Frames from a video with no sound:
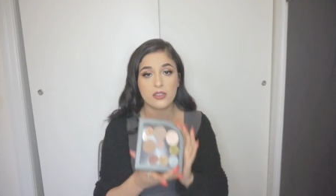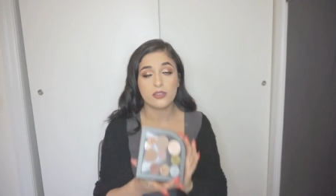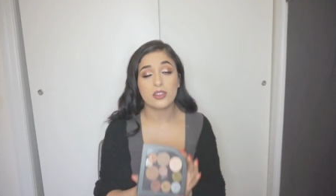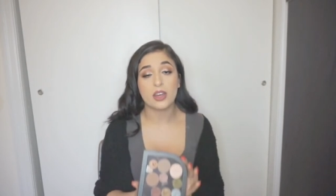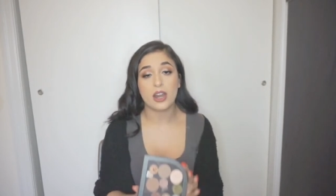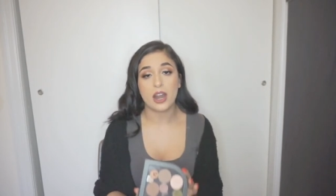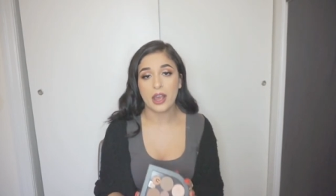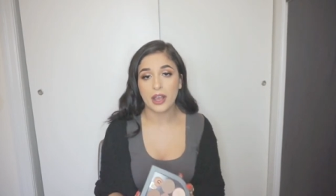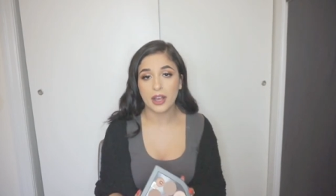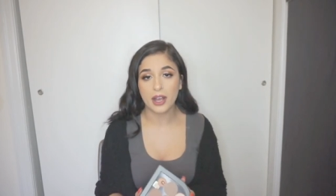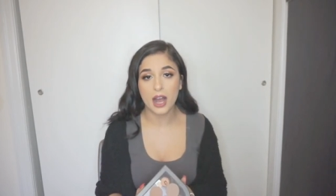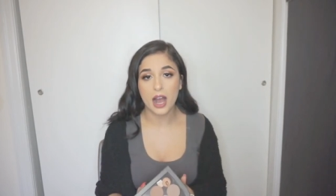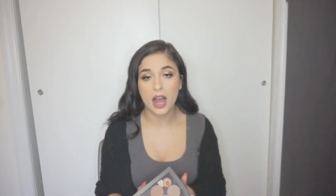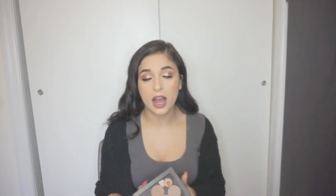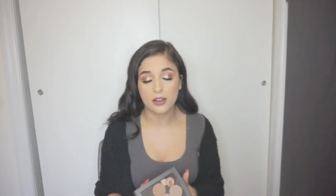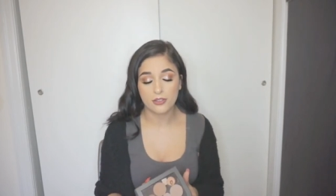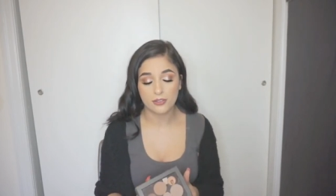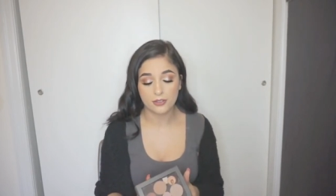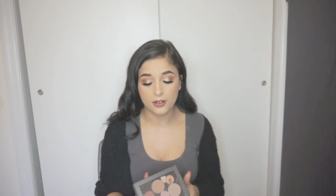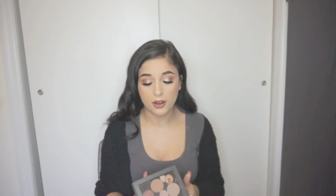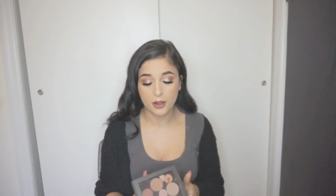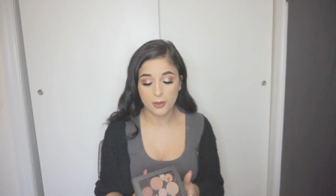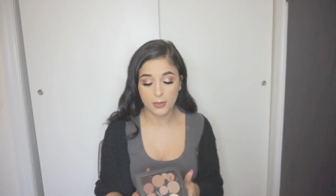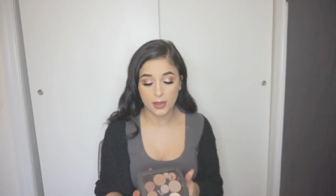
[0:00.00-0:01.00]
that I
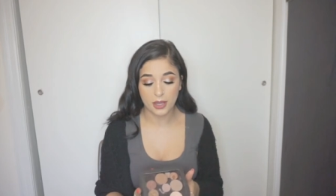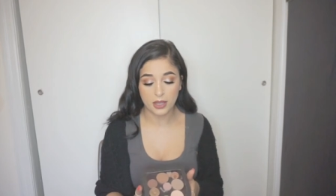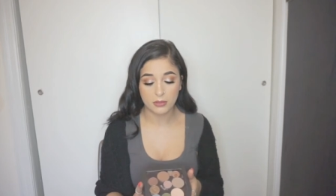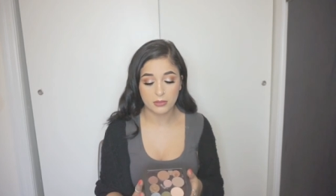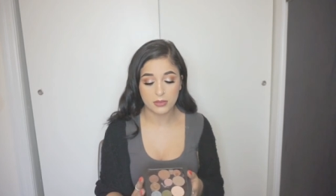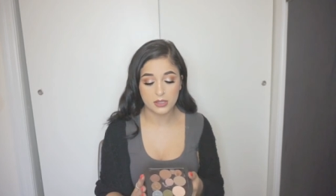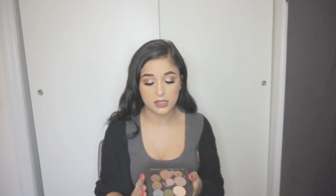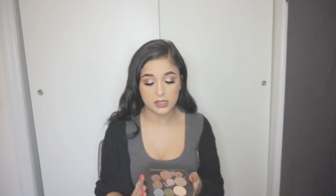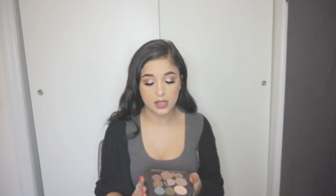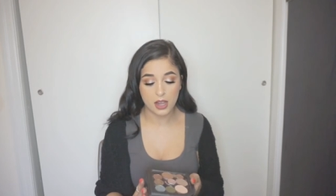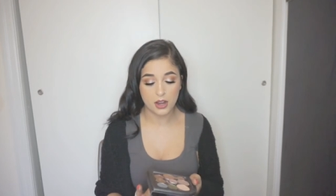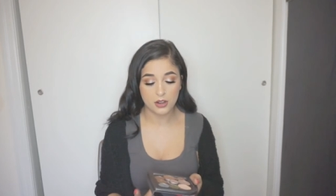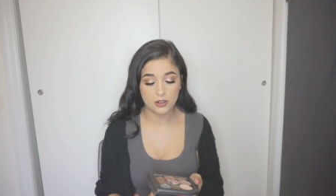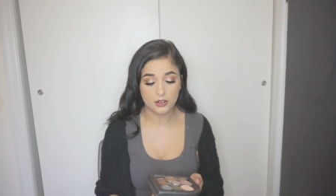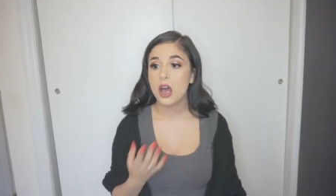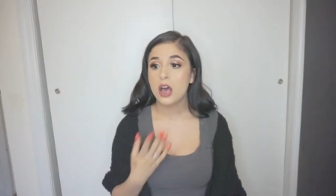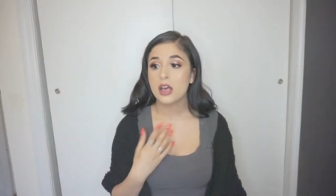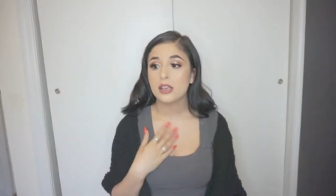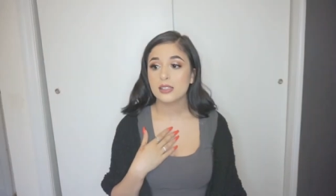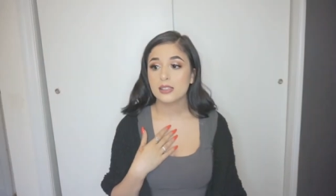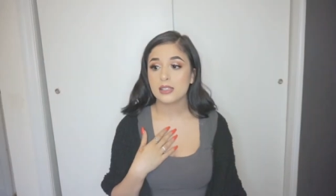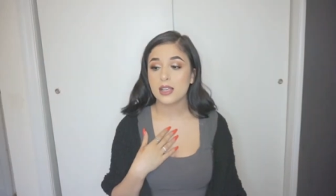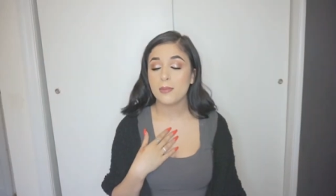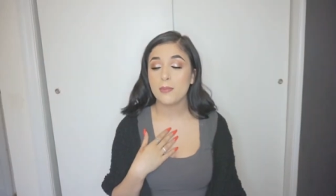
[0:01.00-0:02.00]
got from Makeup Design.
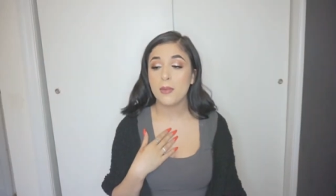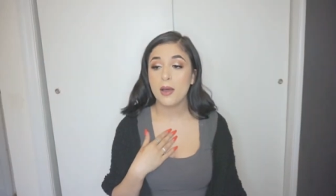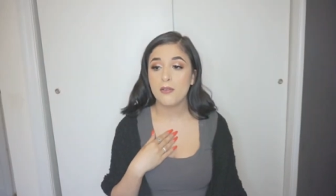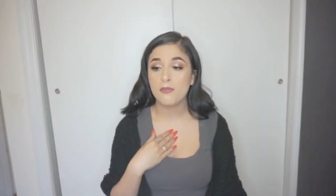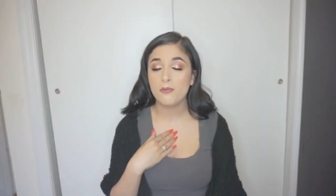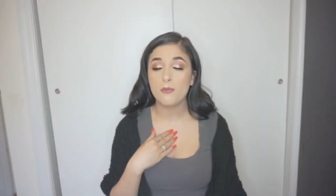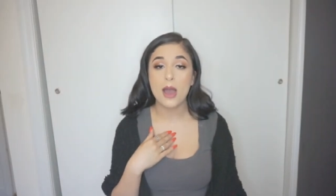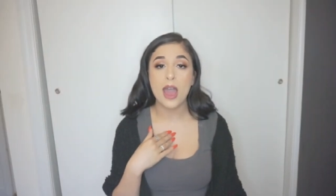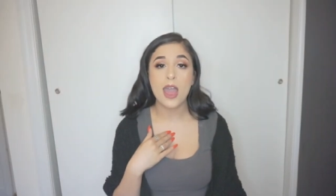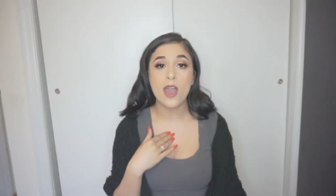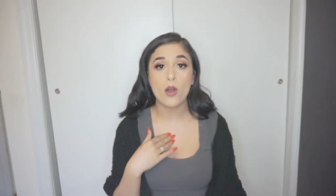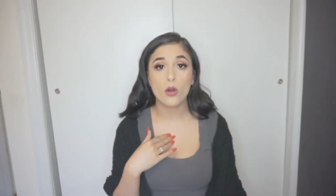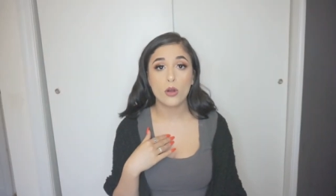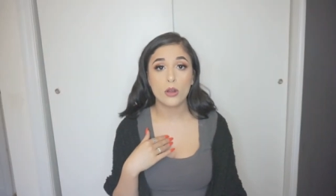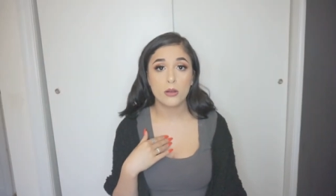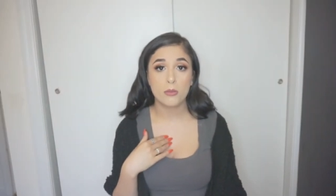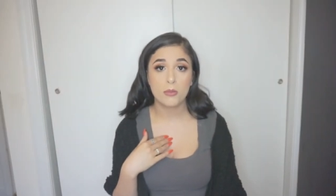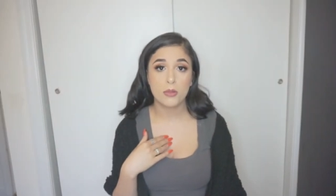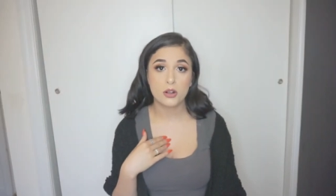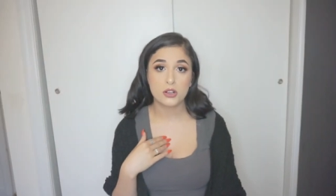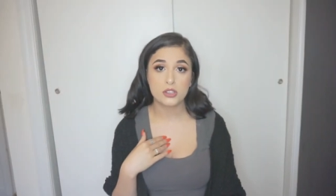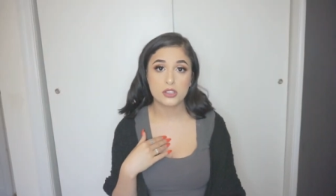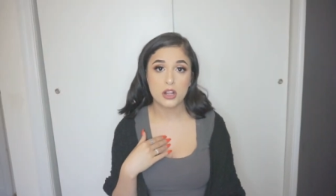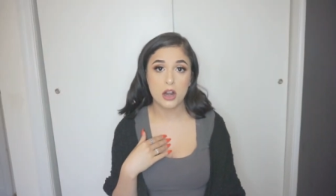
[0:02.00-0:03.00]
Some of my
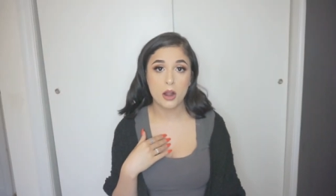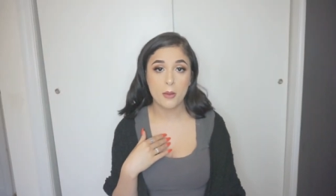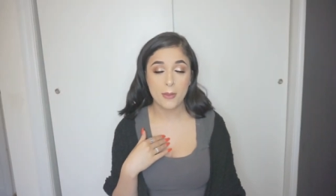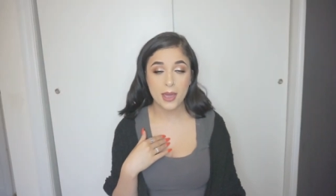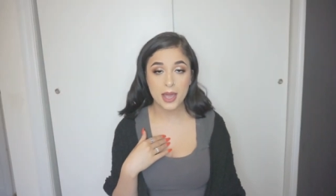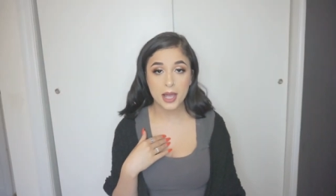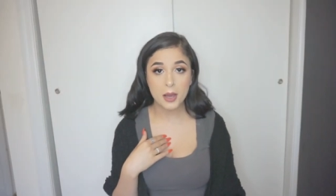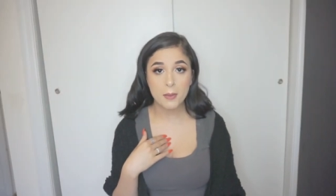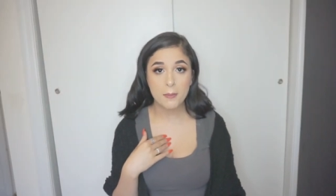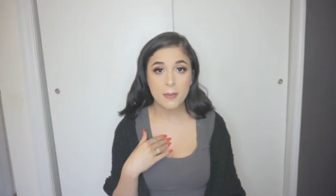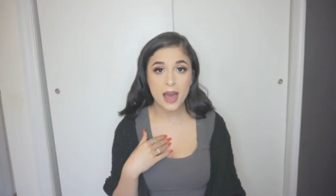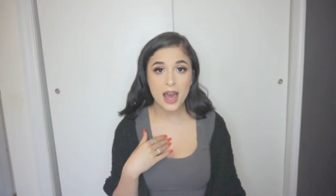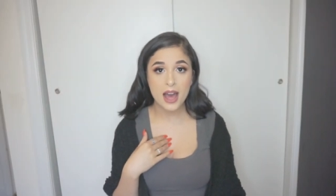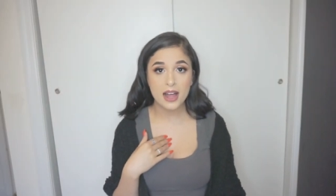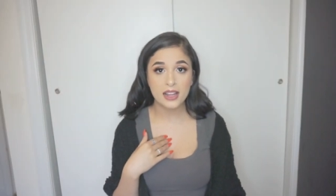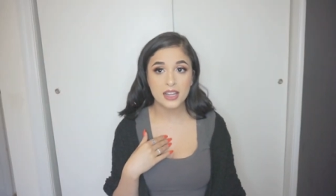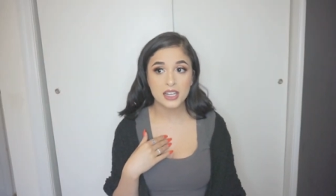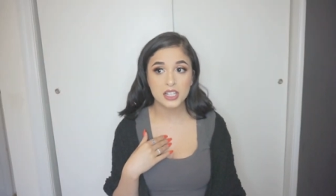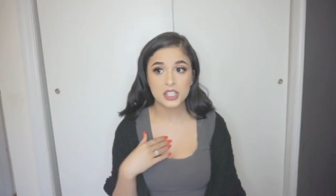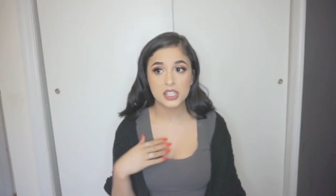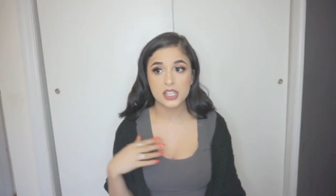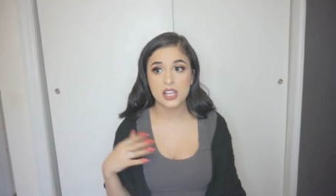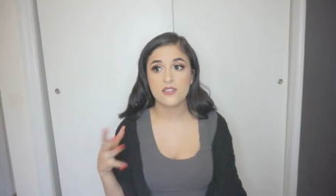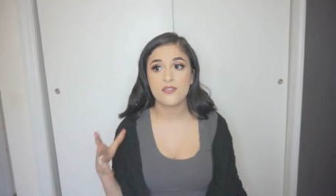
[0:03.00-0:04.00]
own personal makeup
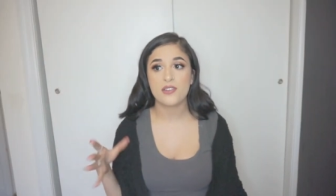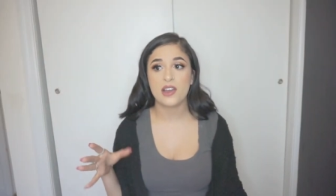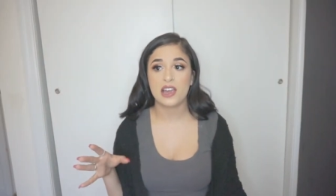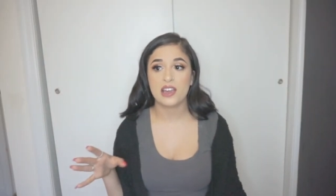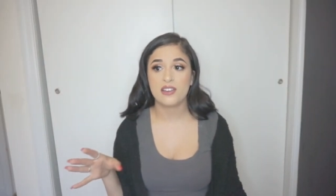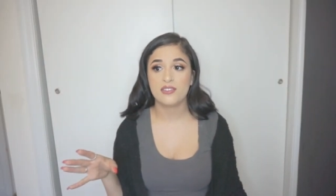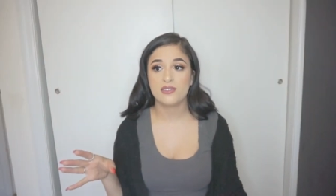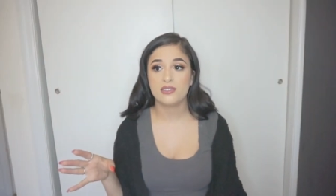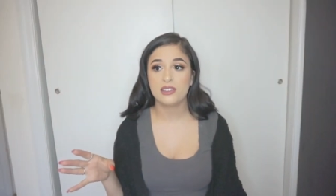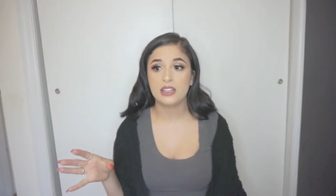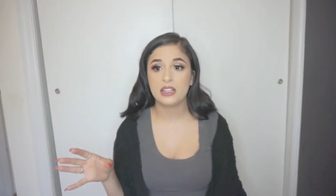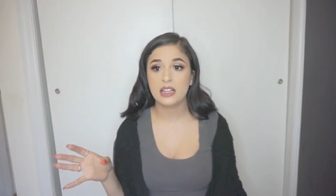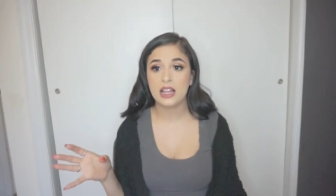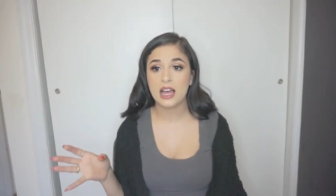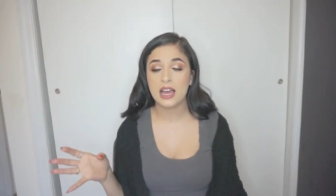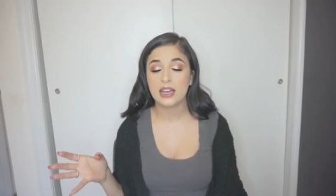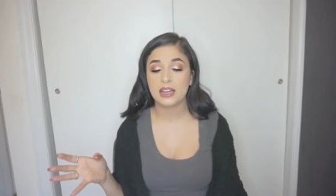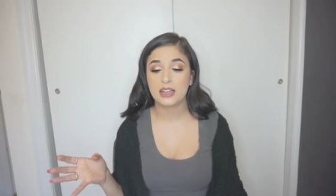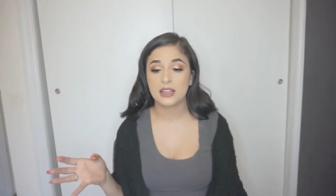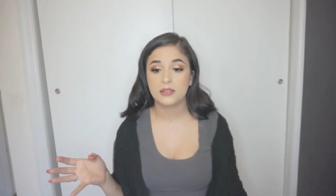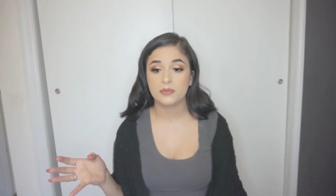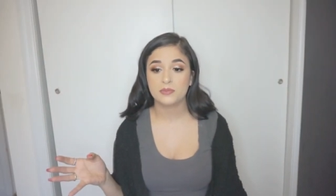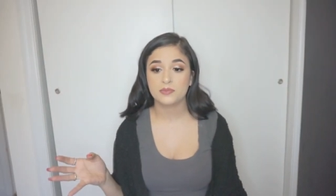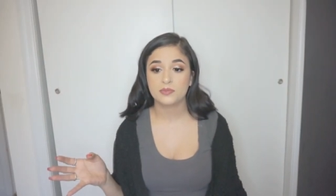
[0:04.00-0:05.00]
palettes, if I feel
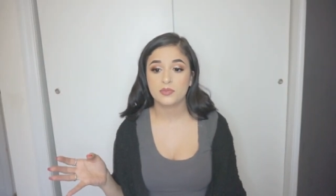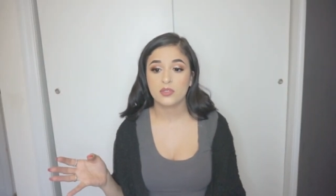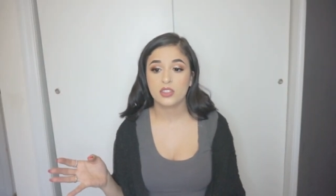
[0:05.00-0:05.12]
like